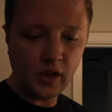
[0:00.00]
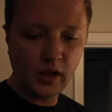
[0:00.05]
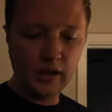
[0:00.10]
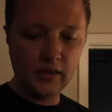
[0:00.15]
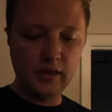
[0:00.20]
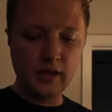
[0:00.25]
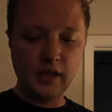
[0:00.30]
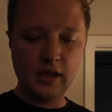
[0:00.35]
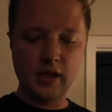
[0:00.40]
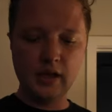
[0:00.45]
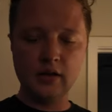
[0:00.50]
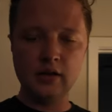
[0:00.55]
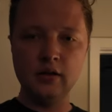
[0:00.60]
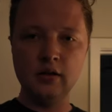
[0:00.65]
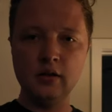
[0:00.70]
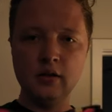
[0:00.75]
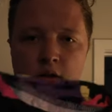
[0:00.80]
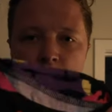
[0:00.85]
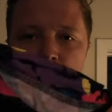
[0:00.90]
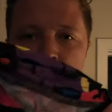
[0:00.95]
And
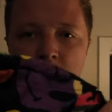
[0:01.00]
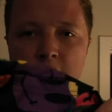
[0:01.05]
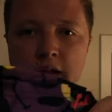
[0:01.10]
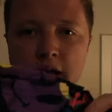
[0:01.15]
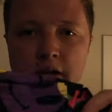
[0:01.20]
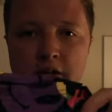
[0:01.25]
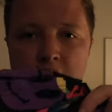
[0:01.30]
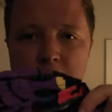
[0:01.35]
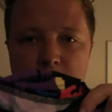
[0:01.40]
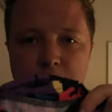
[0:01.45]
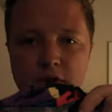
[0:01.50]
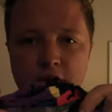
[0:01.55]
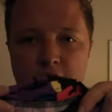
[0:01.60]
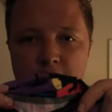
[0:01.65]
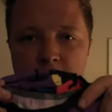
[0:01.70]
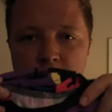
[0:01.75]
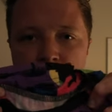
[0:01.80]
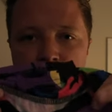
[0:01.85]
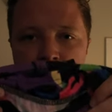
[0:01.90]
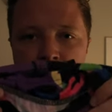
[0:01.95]
then, yeah, just
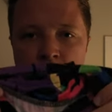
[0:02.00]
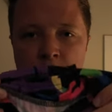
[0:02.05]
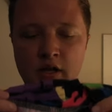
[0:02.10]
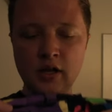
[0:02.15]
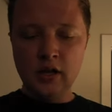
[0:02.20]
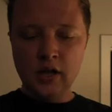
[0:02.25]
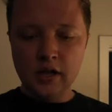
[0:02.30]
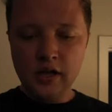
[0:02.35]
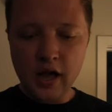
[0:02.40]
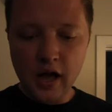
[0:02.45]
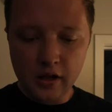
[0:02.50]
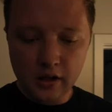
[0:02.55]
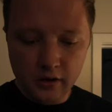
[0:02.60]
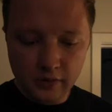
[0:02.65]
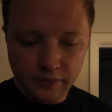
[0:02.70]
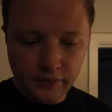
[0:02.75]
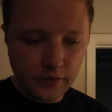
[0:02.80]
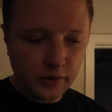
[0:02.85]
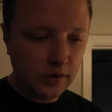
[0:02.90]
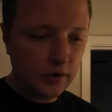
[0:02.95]
fun,
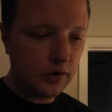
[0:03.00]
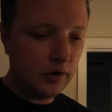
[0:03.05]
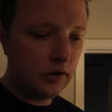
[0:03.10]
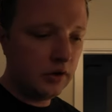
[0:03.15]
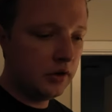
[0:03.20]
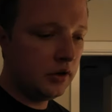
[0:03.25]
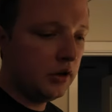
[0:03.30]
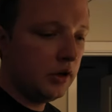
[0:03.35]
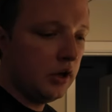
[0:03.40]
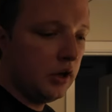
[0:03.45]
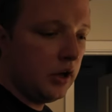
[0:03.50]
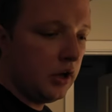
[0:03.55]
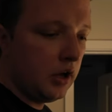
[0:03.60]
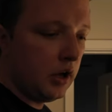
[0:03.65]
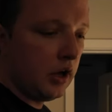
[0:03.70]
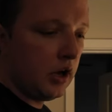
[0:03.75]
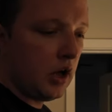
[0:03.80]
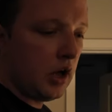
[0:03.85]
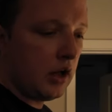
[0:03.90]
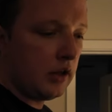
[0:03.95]
colorful.
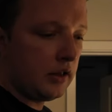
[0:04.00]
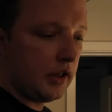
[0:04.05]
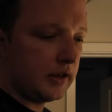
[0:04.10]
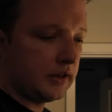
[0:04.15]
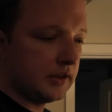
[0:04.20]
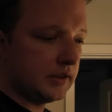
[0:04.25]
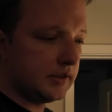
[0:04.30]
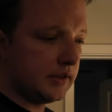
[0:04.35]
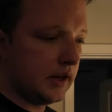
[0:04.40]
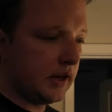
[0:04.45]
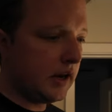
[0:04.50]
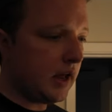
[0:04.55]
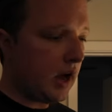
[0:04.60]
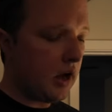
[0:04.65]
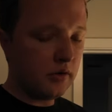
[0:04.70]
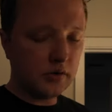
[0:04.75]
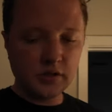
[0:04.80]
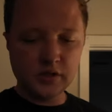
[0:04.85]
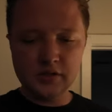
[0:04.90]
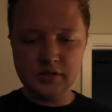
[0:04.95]
Like to stand
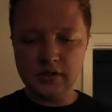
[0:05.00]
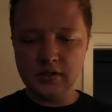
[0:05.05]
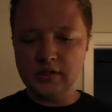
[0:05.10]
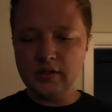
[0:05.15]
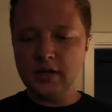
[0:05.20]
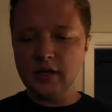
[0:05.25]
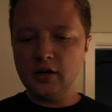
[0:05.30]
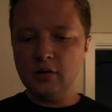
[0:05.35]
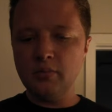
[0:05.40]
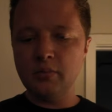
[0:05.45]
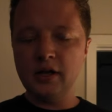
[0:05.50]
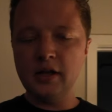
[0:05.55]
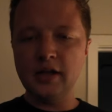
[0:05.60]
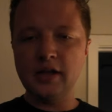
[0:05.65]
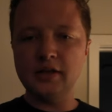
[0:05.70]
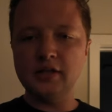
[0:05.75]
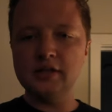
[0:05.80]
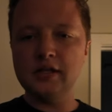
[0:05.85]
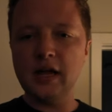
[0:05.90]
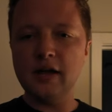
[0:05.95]
out just a little bit
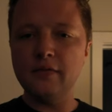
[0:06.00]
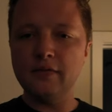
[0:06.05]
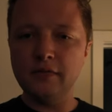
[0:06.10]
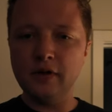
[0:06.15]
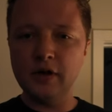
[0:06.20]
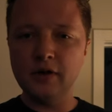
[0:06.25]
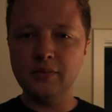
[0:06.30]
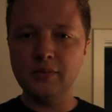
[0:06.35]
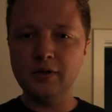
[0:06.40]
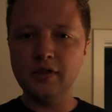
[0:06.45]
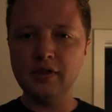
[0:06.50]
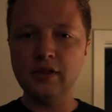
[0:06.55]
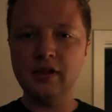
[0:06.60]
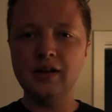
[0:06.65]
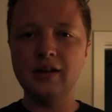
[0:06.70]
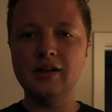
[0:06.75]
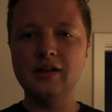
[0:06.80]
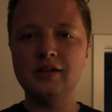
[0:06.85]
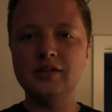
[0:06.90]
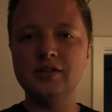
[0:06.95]
and just have fun with
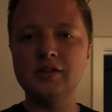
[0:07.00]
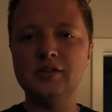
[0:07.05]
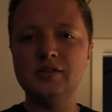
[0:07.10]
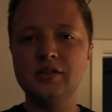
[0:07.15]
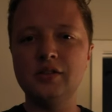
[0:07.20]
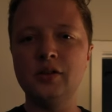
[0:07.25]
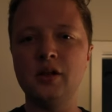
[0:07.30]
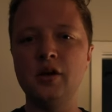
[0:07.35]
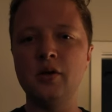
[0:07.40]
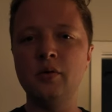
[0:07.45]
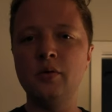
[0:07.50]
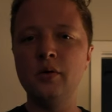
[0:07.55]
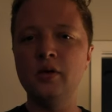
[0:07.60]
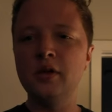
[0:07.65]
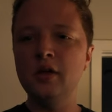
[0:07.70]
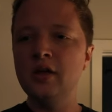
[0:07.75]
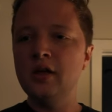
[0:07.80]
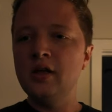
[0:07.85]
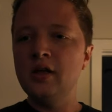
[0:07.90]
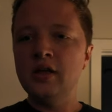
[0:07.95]
it. Just, you know,
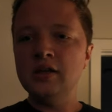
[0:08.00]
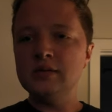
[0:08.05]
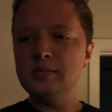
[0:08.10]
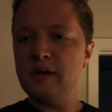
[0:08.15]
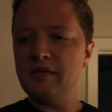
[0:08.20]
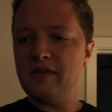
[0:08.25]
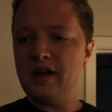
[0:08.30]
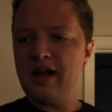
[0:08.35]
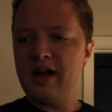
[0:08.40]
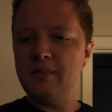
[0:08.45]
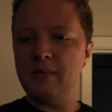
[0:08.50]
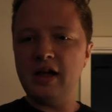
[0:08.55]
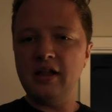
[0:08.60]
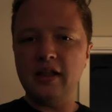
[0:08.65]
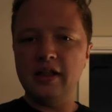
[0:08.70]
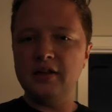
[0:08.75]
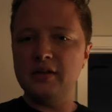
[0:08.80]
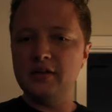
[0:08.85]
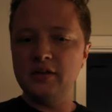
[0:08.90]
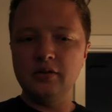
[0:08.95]
it's my vibe. I
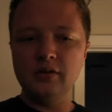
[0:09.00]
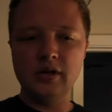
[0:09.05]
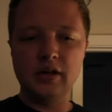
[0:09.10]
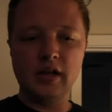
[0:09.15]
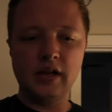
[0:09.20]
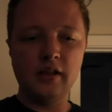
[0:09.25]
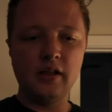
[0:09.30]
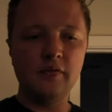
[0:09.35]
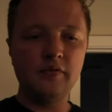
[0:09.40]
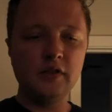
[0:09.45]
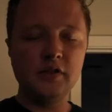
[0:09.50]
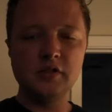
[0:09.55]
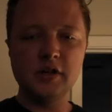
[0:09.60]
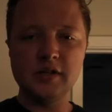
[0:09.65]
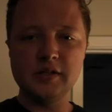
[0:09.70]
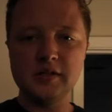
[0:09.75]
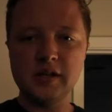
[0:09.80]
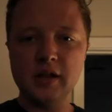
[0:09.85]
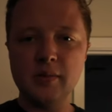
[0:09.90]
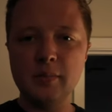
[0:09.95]
like to do it. I love to
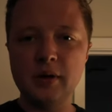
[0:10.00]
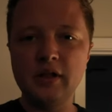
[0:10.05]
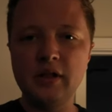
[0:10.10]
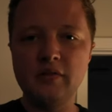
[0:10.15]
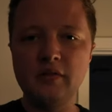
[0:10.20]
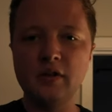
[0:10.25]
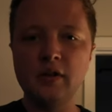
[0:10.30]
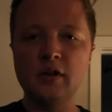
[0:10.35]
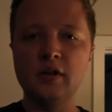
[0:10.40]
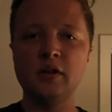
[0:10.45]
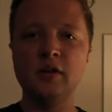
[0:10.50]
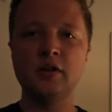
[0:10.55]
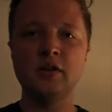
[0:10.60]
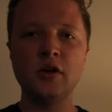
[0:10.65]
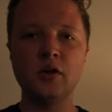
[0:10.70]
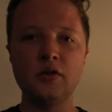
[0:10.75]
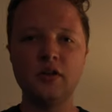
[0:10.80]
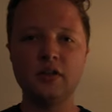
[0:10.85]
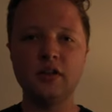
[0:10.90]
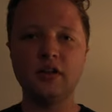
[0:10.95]
dress up. I love to
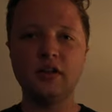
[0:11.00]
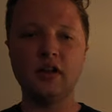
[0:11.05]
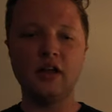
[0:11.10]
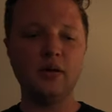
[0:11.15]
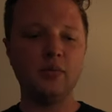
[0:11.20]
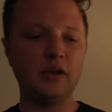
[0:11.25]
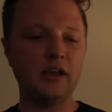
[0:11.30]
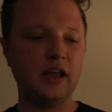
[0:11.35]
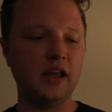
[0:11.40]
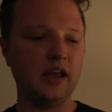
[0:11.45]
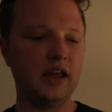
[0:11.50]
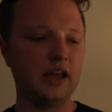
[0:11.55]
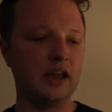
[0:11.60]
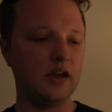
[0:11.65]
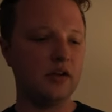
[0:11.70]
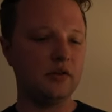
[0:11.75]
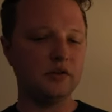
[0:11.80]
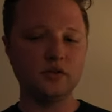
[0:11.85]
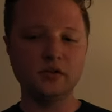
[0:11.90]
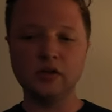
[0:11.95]
go to the club and hang
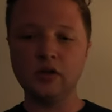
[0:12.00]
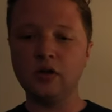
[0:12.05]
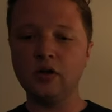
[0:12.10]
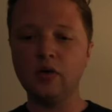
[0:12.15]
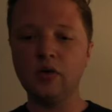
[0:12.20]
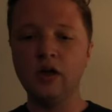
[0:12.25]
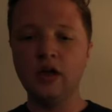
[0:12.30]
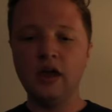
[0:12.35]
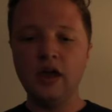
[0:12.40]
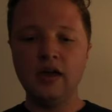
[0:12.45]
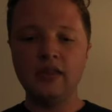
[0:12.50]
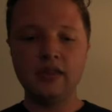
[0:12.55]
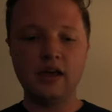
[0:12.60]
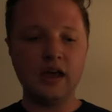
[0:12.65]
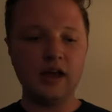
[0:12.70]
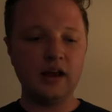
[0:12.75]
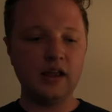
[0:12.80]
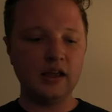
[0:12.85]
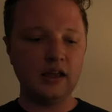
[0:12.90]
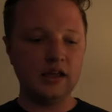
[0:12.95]
out. So
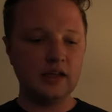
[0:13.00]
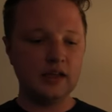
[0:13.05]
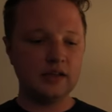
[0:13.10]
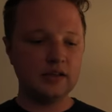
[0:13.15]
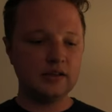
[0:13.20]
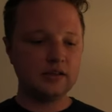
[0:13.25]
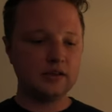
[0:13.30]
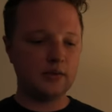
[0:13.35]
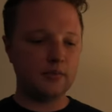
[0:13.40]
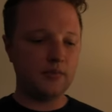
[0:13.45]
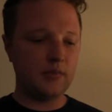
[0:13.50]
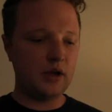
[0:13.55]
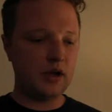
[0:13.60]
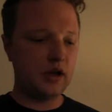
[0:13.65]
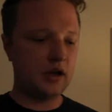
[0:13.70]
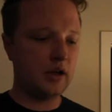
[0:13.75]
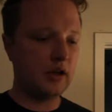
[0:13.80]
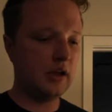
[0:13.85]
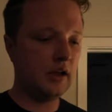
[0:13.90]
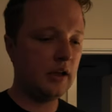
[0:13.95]
that is
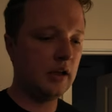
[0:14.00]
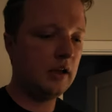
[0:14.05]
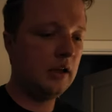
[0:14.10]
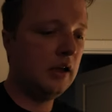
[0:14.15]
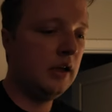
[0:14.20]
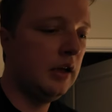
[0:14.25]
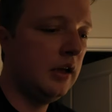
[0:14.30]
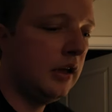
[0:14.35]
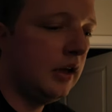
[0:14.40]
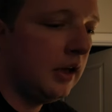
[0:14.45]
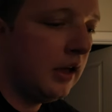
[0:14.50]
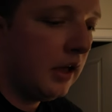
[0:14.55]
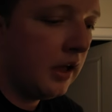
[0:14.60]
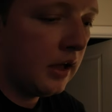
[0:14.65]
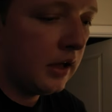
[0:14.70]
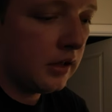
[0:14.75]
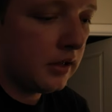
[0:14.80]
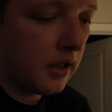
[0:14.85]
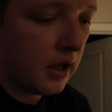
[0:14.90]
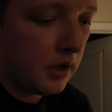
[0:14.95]
my
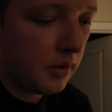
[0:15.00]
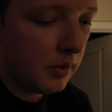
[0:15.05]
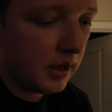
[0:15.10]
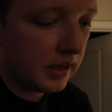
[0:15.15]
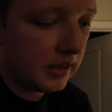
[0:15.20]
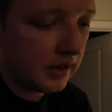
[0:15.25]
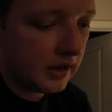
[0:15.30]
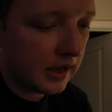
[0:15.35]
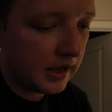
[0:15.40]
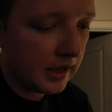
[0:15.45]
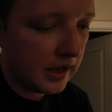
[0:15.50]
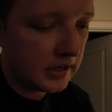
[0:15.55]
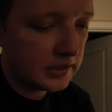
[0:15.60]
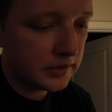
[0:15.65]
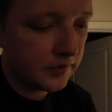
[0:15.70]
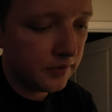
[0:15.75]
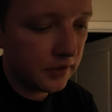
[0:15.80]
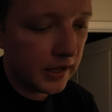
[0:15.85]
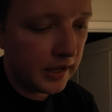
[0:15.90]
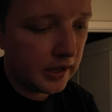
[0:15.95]
club. And then I
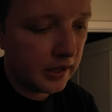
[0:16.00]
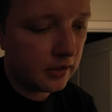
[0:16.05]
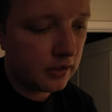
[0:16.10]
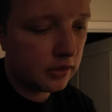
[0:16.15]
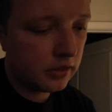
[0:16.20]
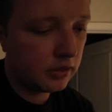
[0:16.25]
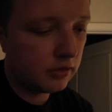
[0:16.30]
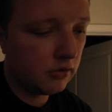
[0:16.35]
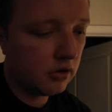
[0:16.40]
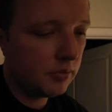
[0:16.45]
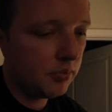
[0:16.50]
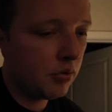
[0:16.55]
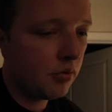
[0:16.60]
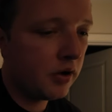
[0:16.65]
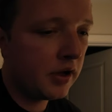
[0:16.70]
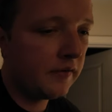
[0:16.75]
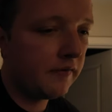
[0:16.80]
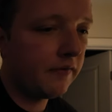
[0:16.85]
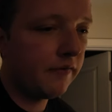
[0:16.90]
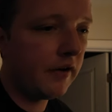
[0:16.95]
guess for like a
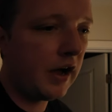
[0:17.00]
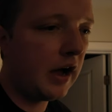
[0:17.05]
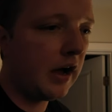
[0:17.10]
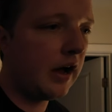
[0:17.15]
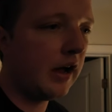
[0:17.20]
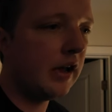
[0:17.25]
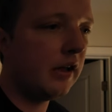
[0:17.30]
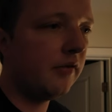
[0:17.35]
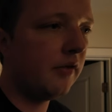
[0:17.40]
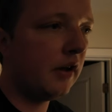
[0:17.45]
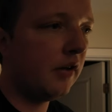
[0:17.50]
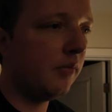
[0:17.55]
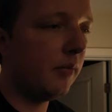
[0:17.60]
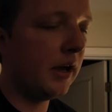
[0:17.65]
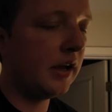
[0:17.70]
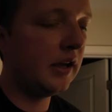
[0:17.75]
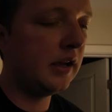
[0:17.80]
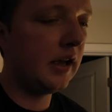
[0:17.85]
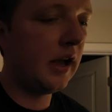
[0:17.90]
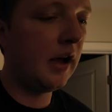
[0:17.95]
3.5 of
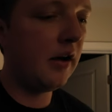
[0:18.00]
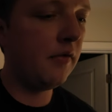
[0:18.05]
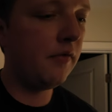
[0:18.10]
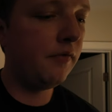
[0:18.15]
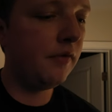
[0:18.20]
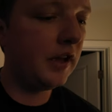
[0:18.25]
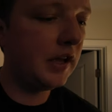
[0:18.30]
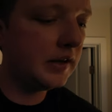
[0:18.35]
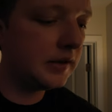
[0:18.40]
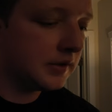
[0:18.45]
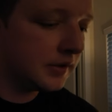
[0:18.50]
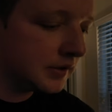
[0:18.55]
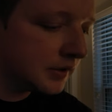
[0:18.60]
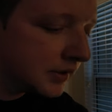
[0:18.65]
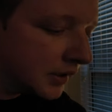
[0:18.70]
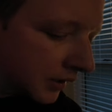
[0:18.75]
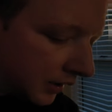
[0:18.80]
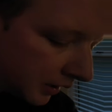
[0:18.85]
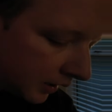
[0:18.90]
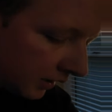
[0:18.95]
my
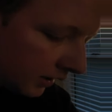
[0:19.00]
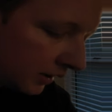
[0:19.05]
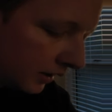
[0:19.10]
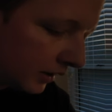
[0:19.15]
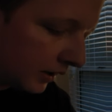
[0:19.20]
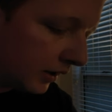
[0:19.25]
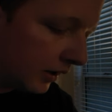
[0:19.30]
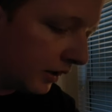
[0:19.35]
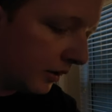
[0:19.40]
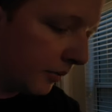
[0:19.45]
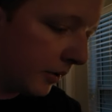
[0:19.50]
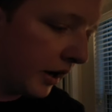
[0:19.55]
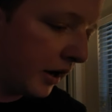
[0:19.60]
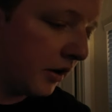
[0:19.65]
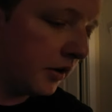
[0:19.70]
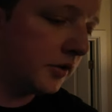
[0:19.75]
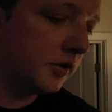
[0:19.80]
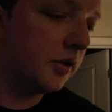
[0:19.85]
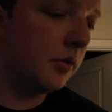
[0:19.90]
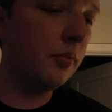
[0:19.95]
outfits, I
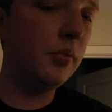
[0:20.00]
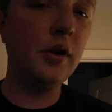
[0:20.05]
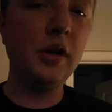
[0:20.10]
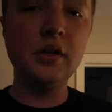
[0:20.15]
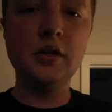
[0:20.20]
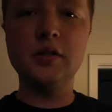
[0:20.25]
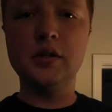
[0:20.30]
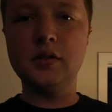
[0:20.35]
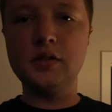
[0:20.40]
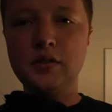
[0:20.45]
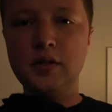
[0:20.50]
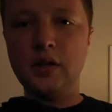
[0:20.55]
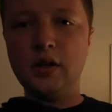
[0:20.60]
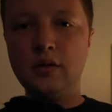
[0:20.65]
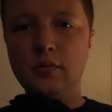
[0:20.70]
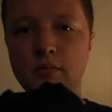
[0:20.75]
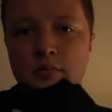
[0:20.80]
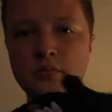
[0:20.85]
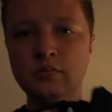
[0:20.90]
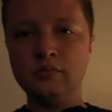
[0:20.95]
also bring just
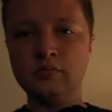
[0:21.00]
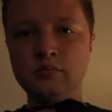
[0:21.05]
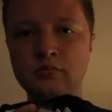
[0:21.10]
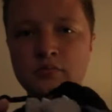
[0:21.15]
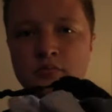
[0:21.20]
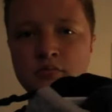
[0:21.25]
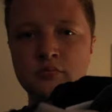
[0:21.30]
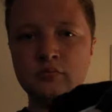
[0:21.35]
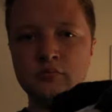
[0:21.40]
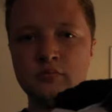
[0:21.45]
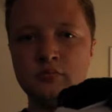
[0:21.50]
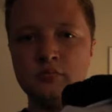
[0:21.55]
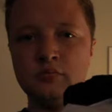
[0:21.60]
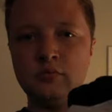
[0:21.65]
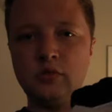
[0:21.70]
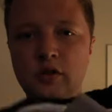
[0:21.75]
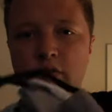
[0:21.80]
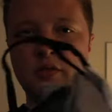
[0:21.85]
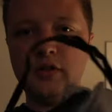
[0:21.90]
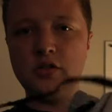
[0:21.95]
some
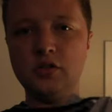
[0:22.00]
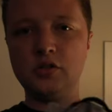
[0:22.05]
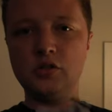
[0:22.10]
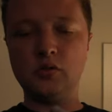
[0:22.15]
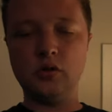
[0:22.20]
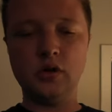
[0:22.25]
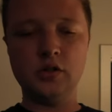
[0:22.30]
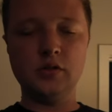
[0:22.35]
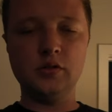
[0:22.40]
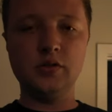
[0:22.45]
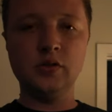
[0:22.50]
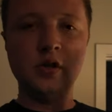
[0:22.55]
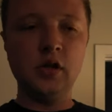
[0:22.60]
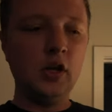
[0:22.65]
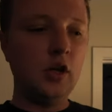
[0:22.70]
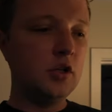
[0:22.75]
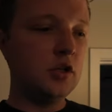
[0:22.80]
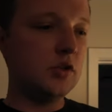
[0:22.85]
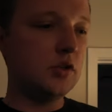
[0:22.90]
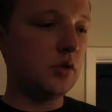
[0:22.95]
of these shorts
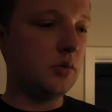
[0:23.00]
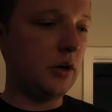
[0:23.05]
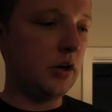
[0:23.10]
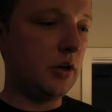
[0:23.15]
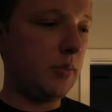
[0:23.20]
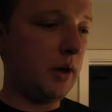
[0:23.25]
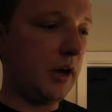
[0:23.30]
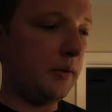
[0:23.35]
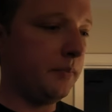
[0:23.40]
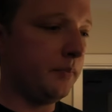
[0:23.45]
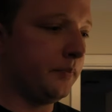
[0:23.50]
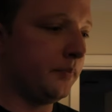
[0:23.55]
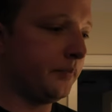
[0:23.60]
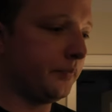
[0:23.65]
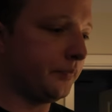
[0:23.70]
just to wear to bed.